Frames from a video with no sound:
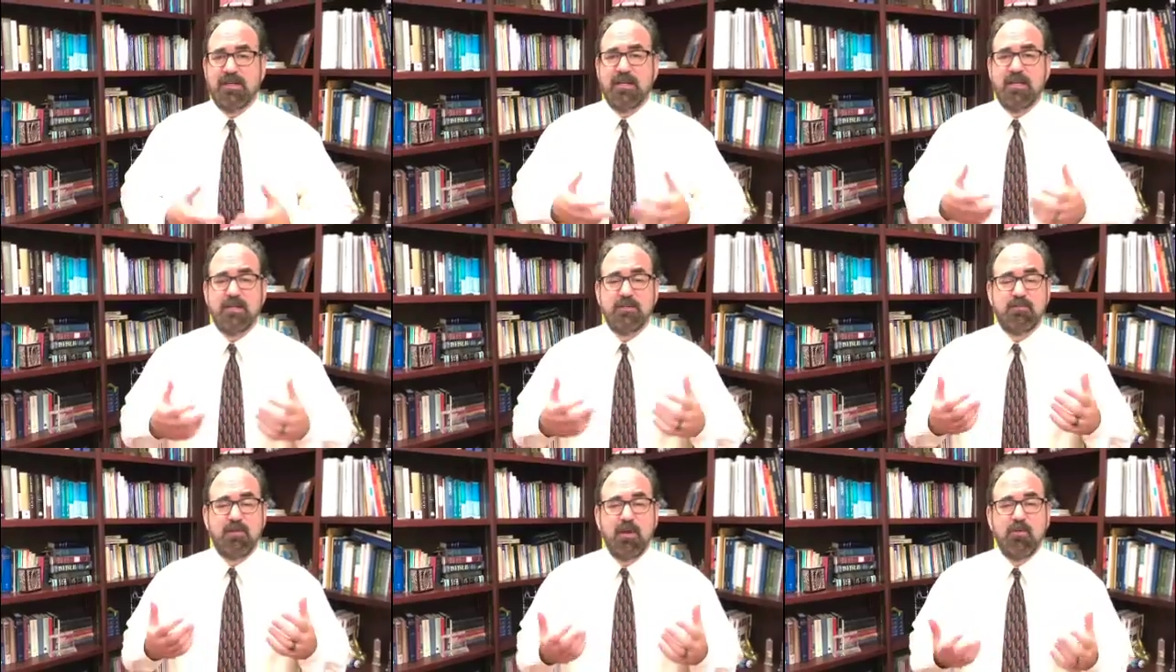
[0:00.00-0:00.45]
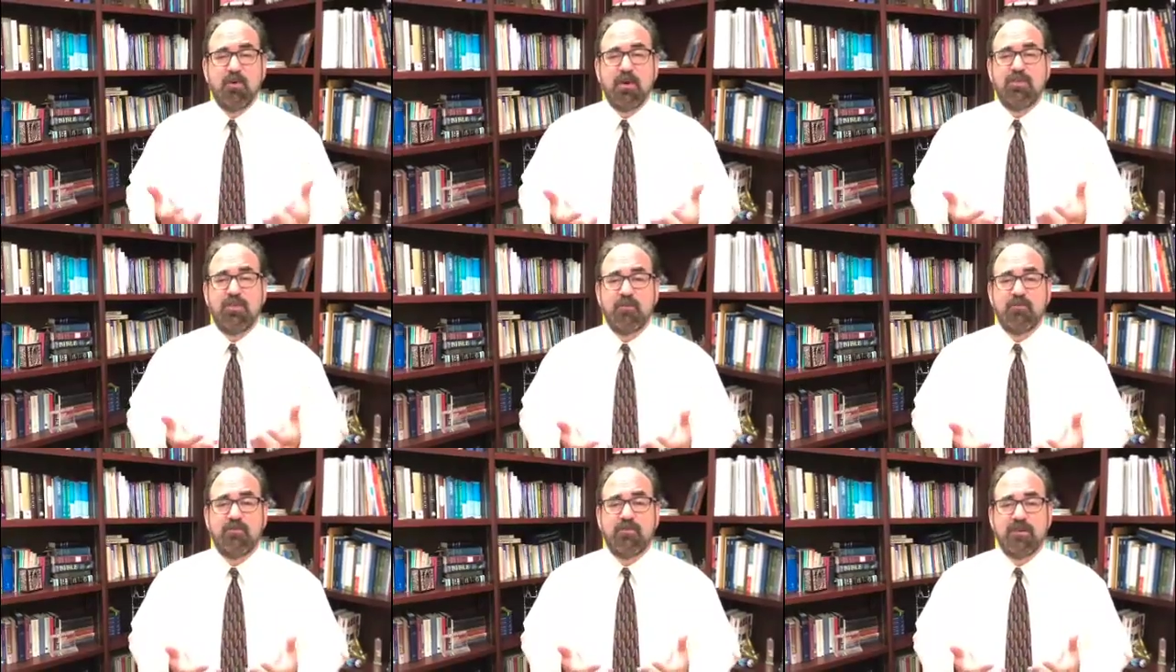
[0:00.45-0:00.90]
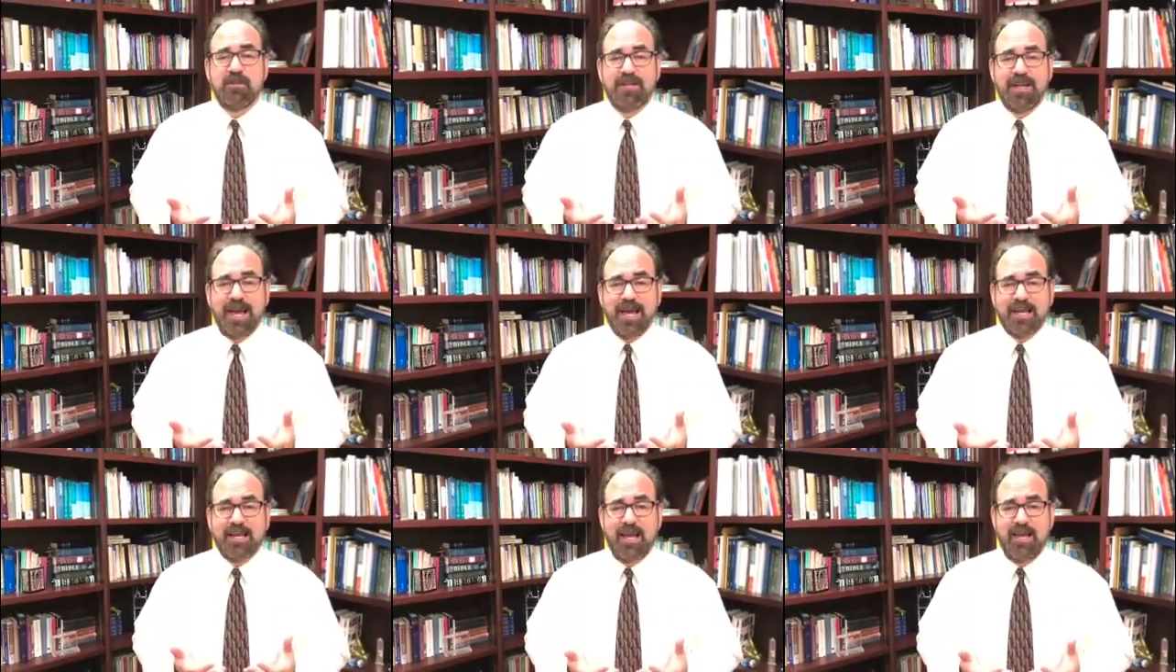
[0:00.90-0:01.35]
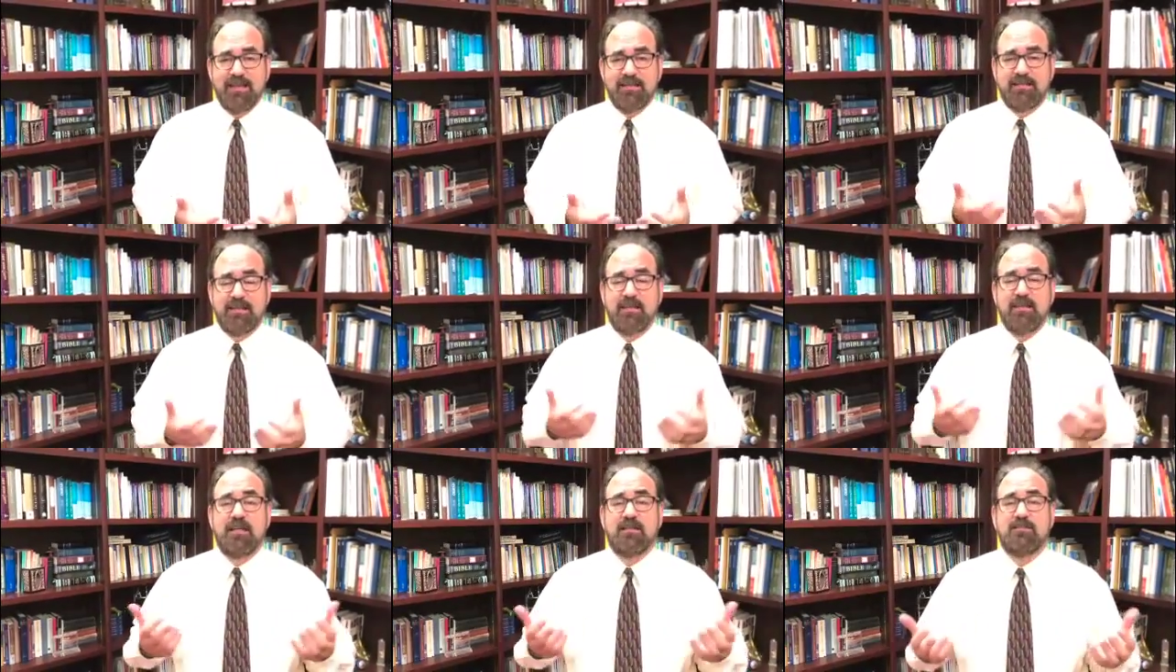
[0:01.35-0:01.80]
He's been with them for decades
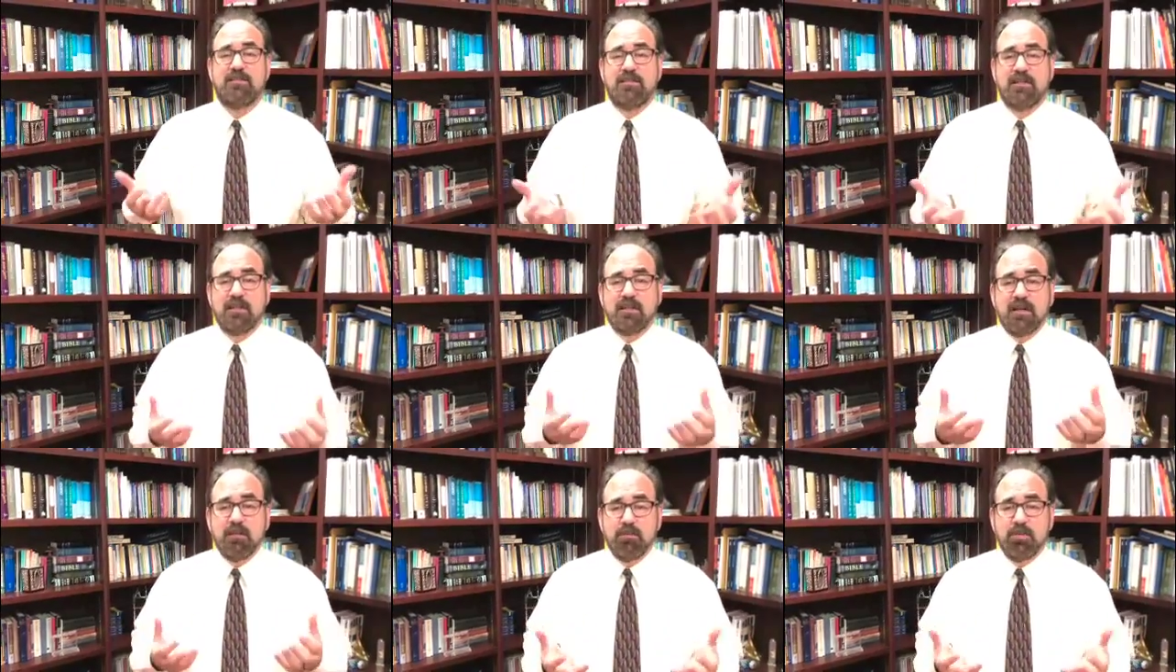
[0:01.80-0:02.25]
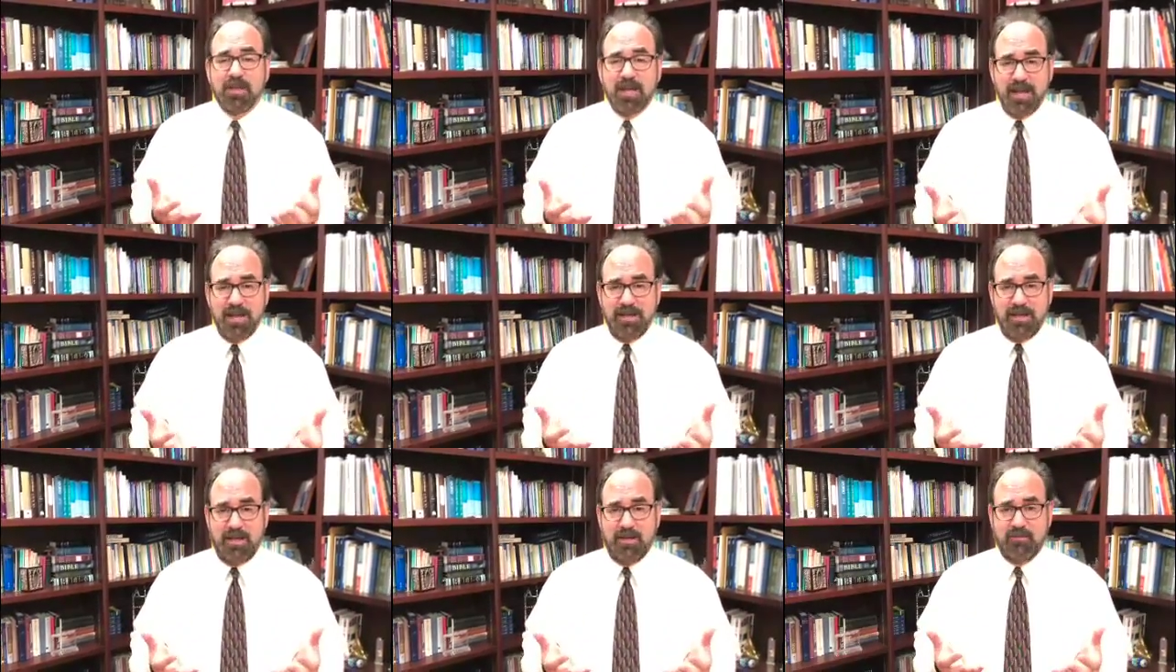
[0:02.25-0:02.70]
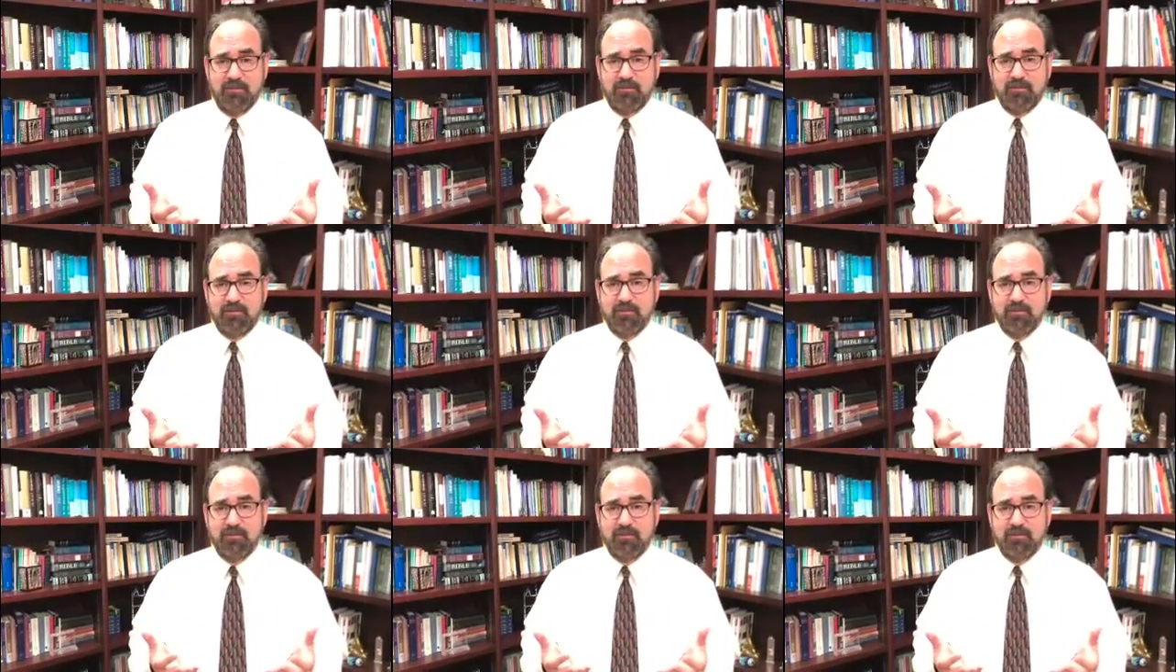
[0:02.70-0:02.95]
and they're still complaining.